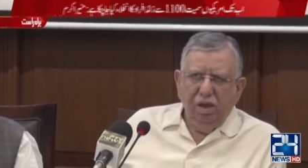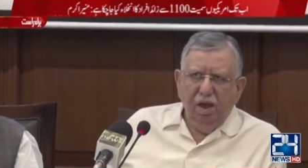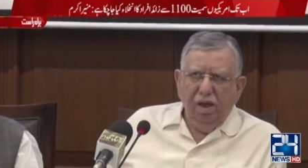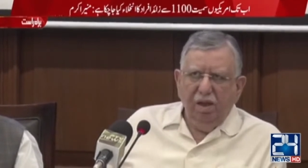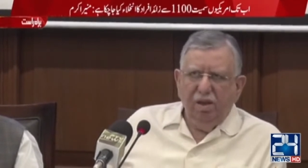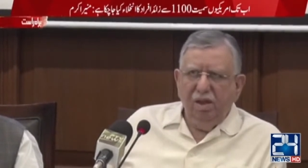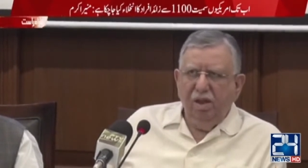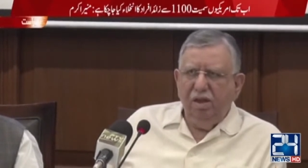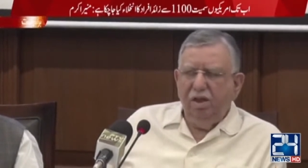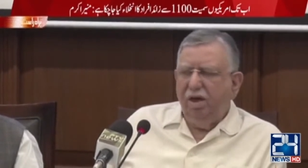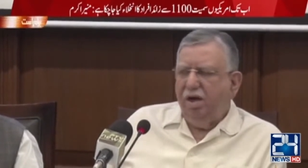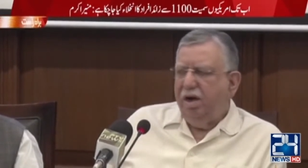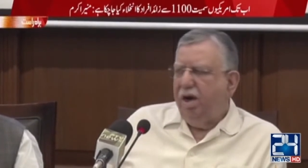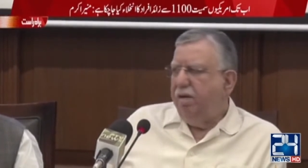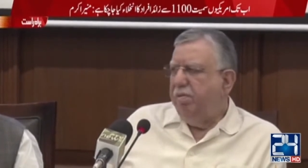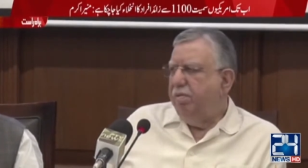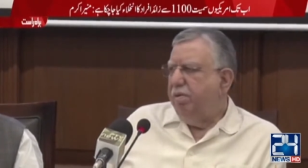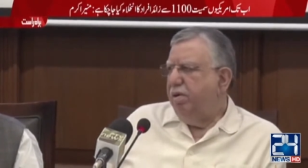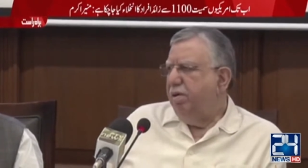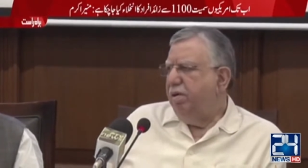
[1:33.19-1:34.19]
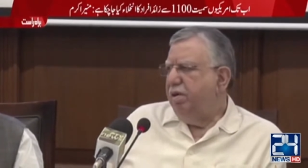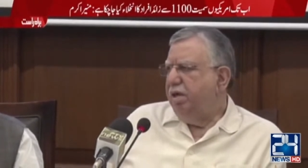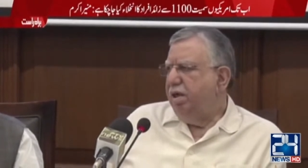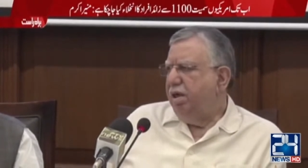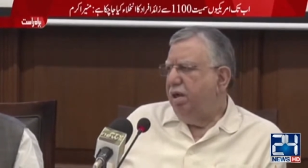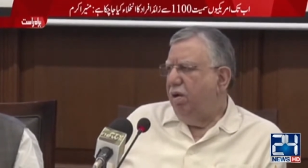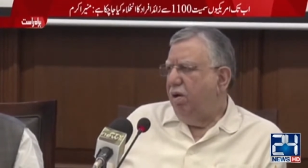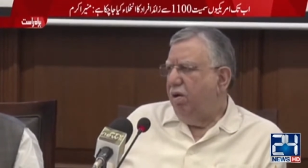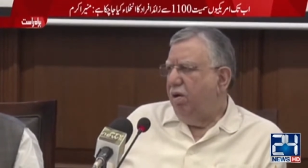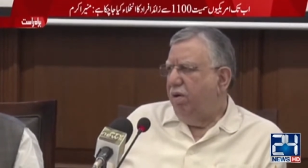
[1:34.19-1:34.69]
And then the
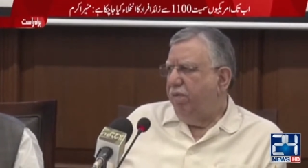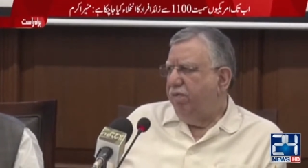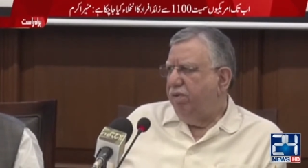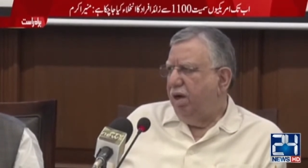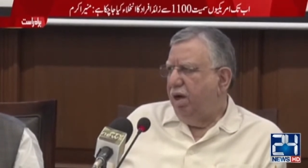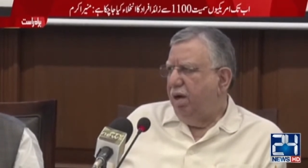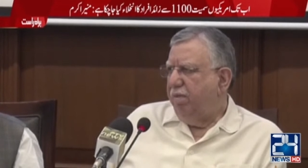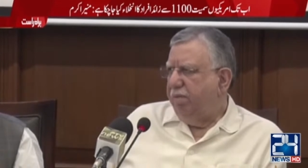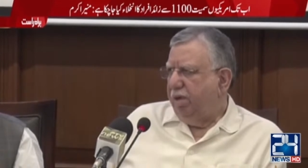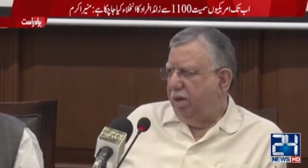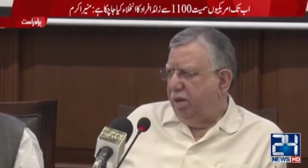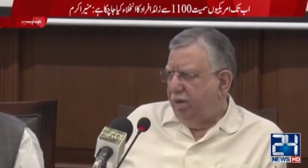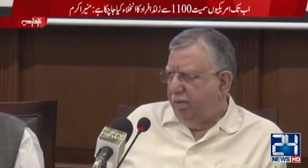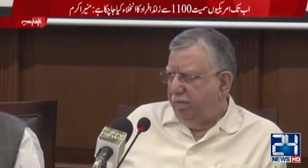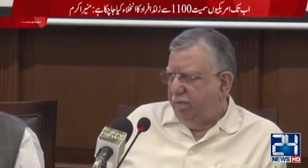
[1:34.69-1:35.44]
credibility of the government.